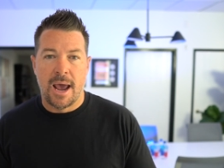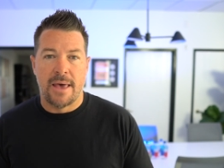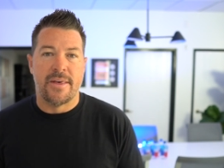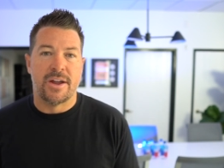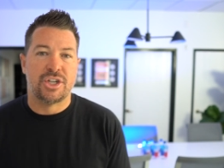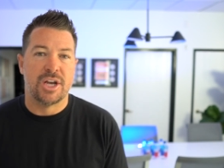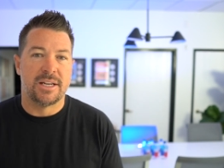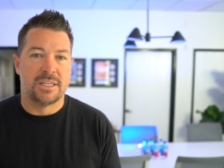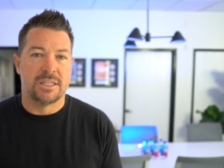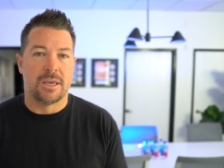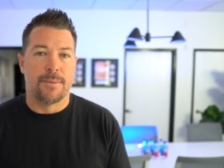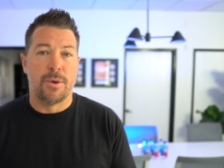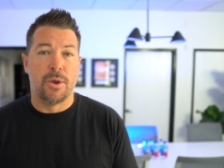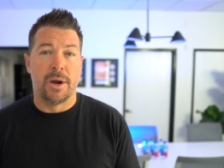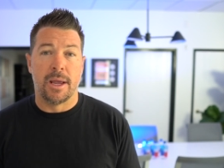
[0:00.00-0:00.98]
and that Genesis
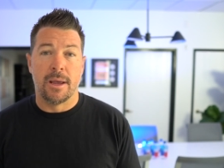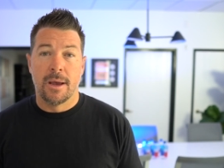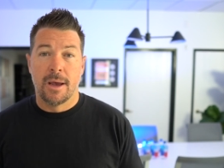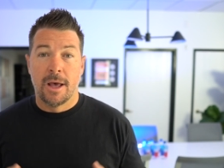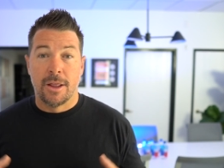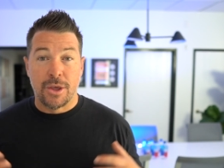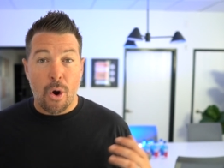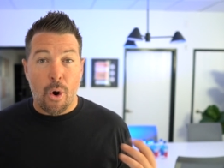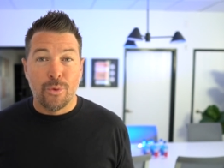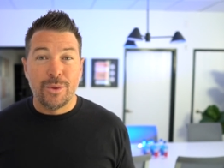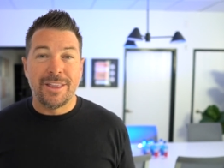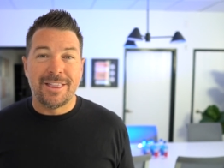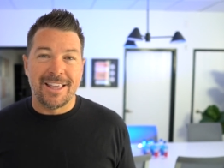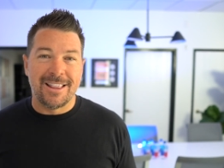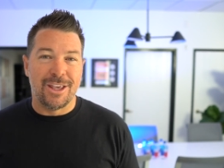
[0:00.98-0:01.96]
community. The
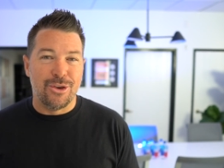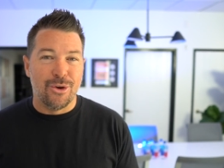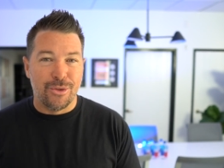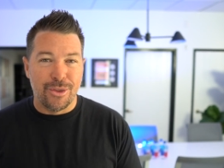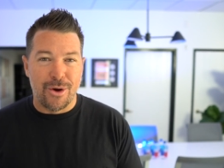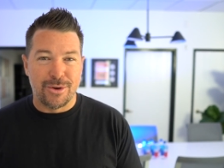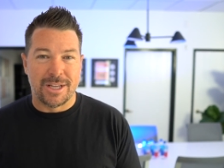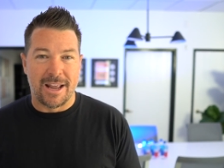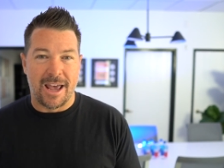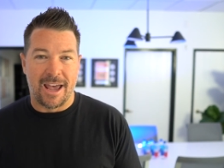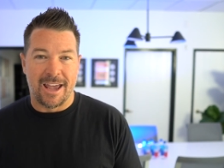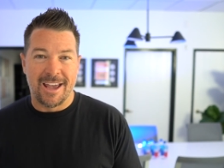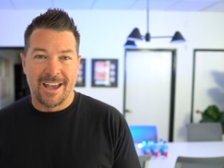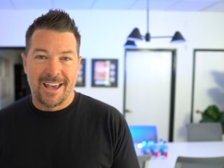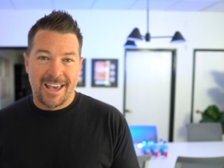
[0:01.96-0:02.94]
only thing that you'll know
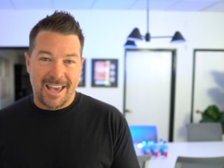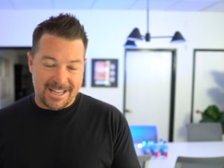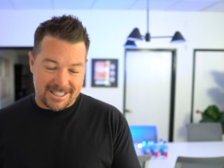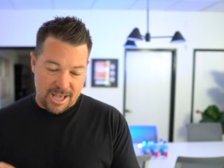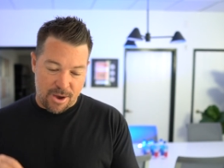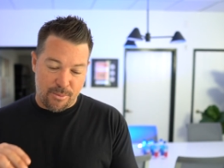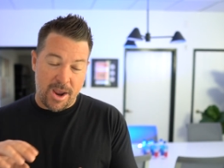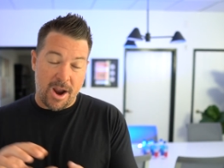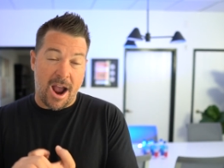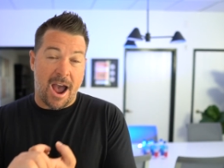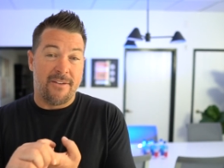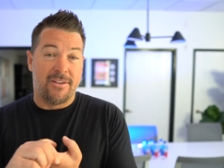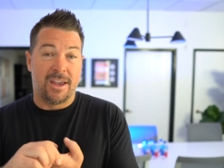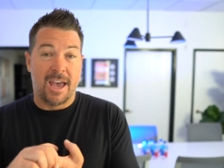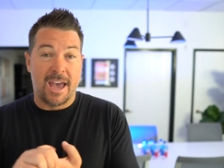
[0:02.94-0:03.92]
today is that we are
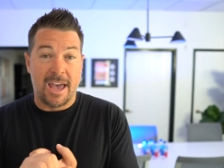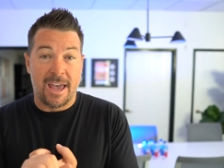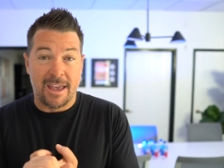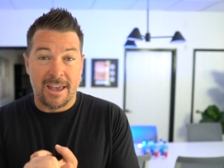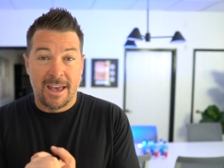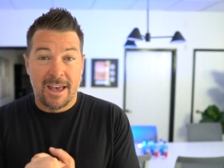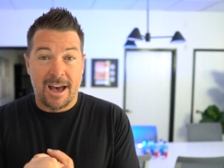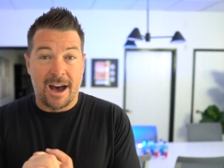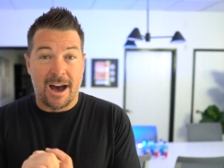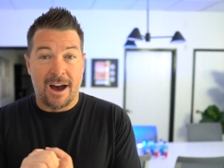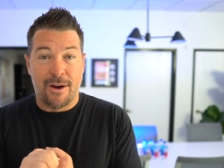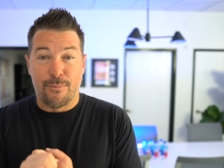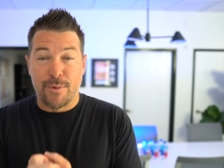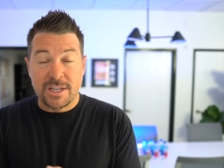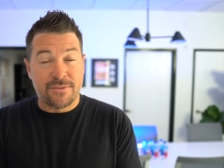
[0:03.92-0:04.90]
having a
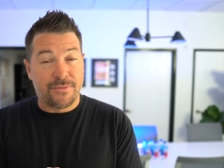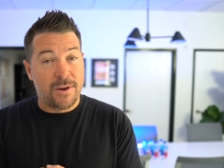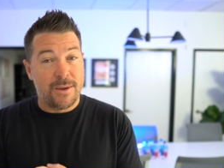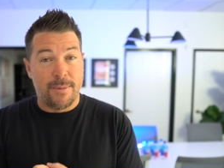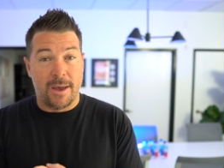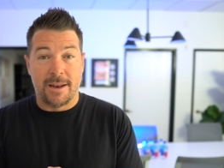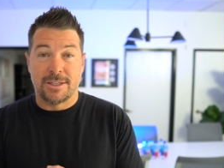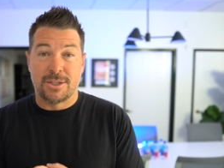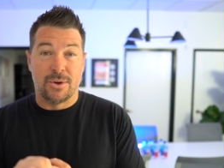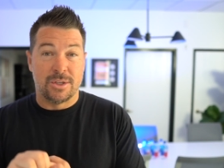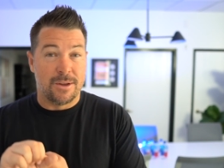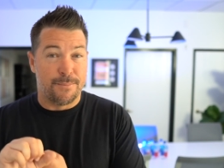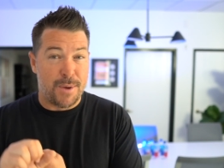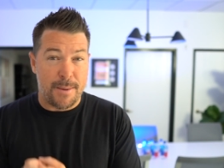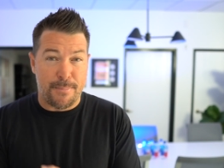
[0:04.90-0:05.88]
risk-free mint, so
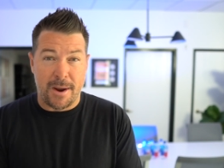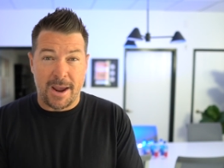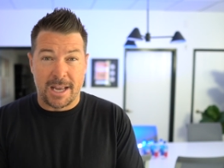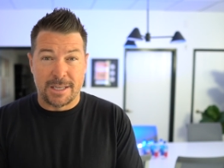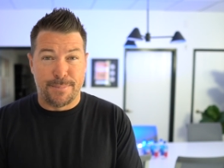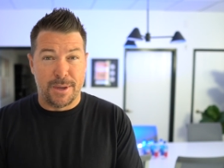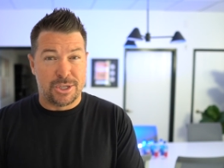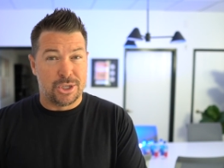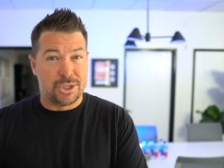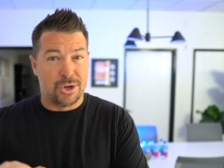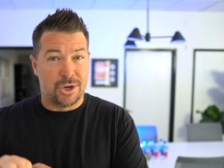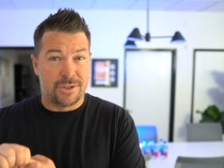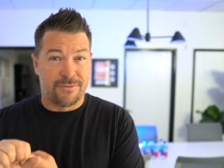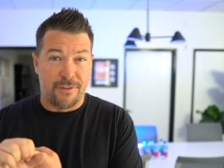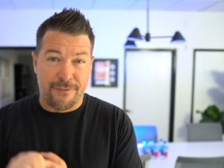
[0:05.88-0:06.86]
it's a Paper Hand Bitch
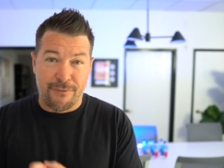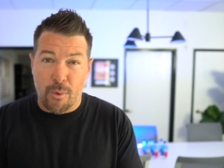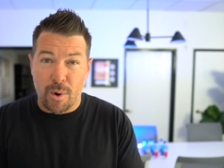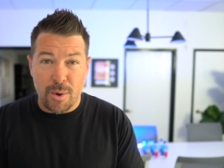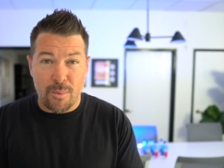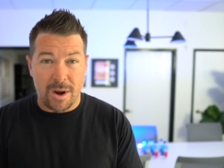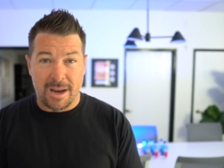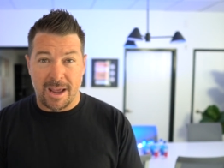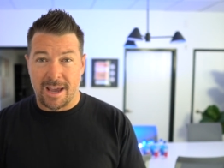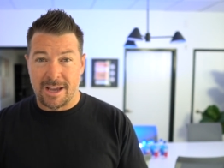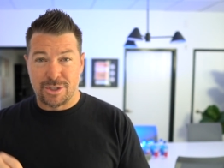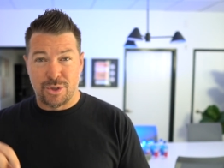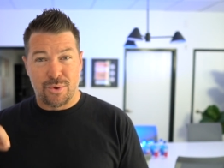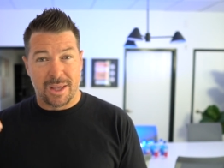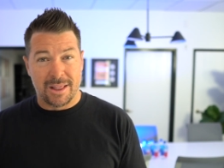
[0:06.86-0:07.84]
Insurance for 41
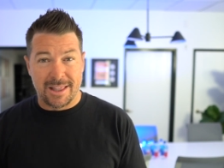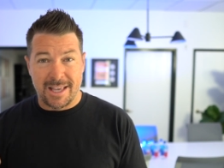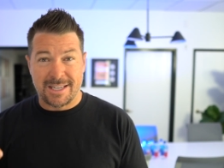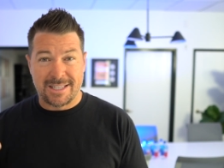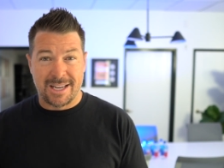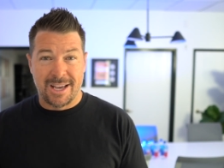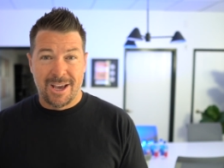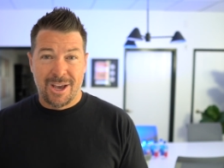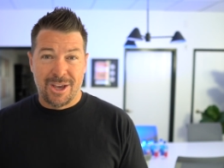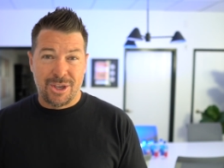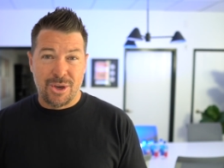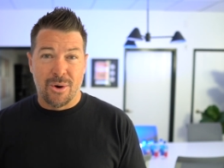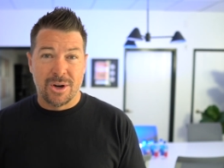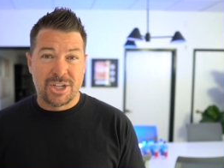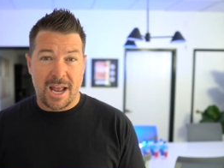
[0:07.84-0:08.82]
days. You can list
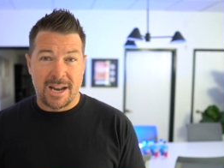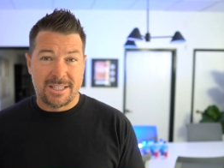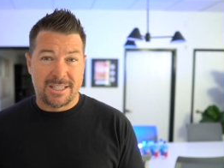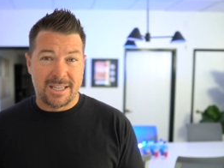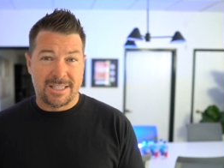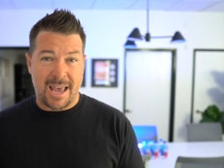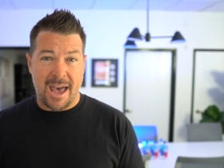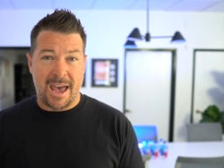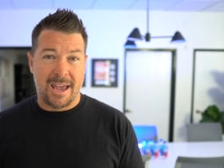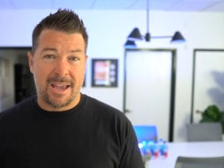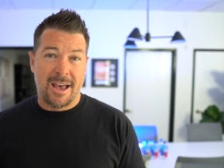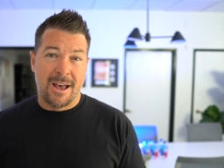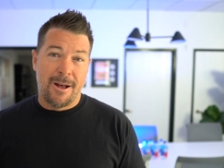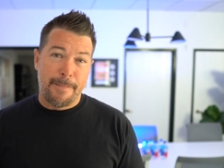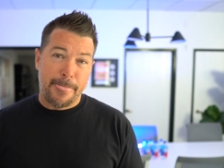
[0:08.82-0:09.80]
your Genesis egg